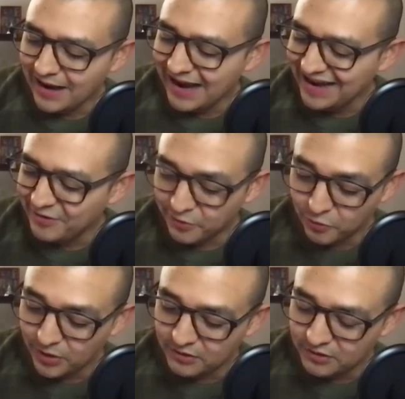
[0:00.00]
I don't know
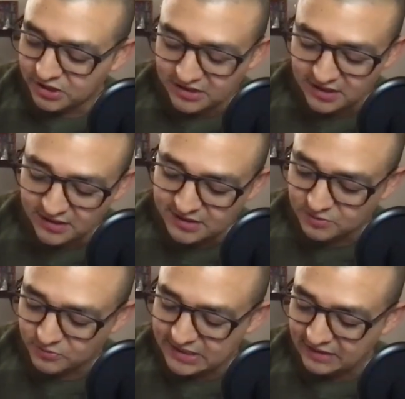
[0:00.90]
whether she did this
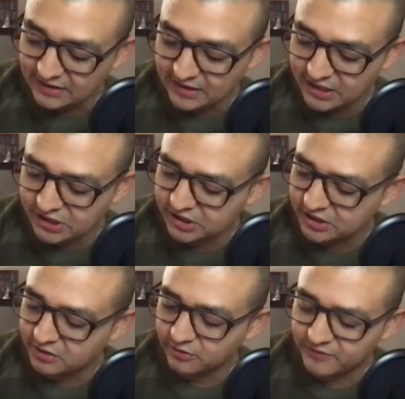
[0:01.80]
in
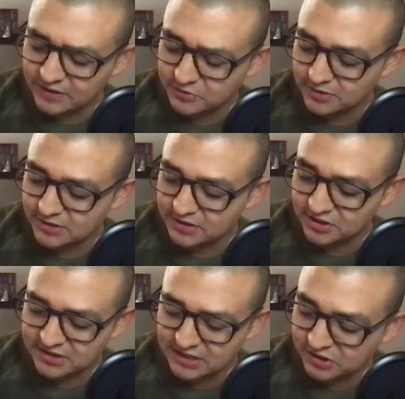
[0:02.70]
retaliation or if this was
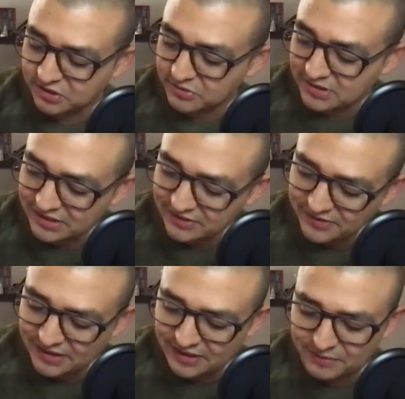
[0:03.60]
just how she was
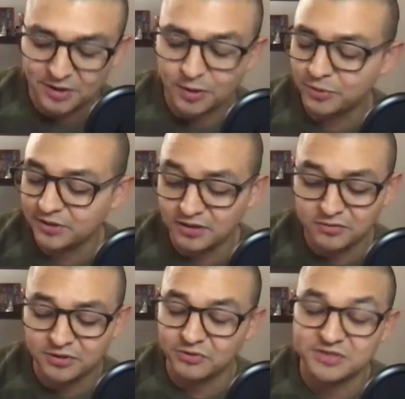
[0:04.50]
living, but the
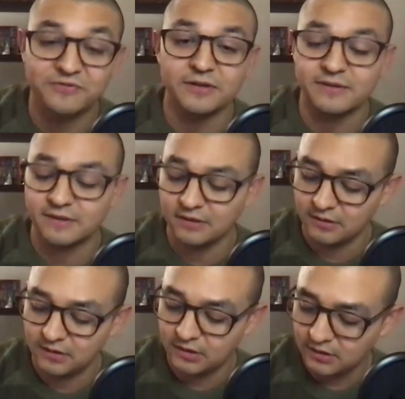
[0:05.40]
unit was filthy.
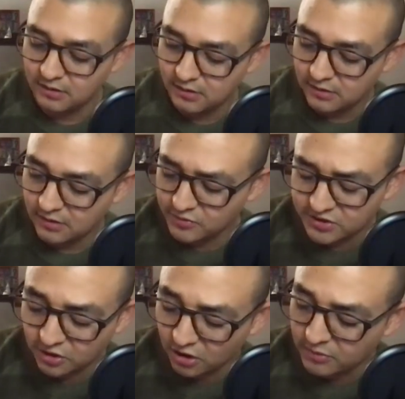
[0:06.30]
There
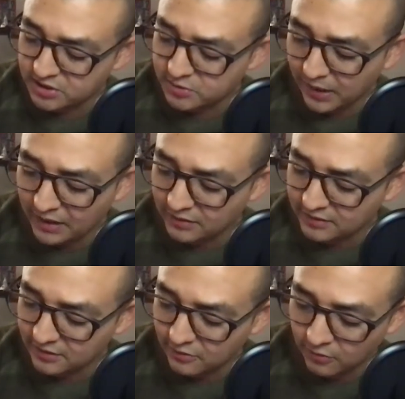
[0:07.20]
was garbage piled
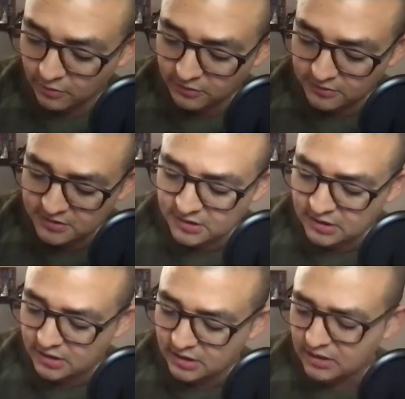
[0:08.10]
in the corners.
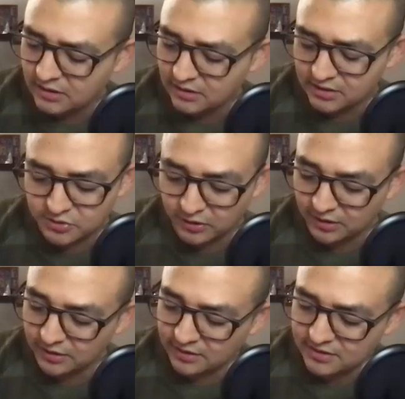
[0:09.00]
The
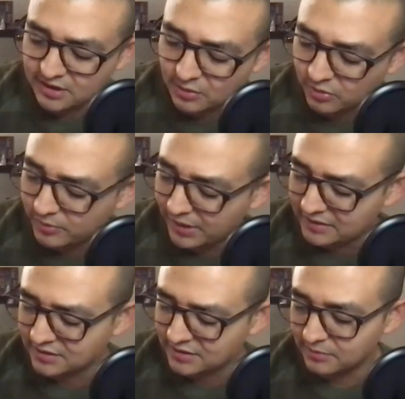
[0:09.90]
toilet and the tub were
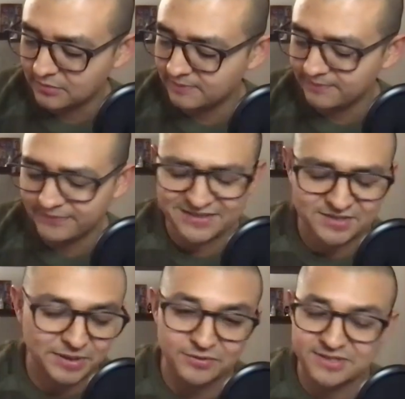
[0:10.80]
backed up. The
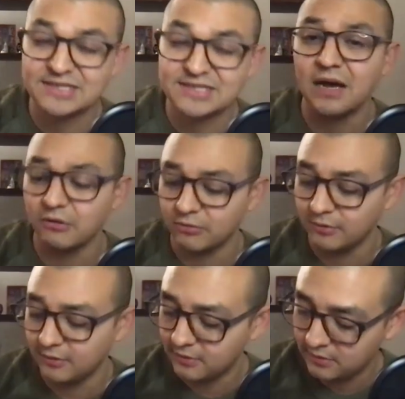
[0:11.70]
smell was
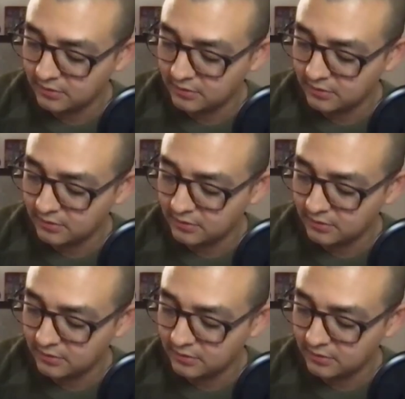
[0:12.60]
intolerable.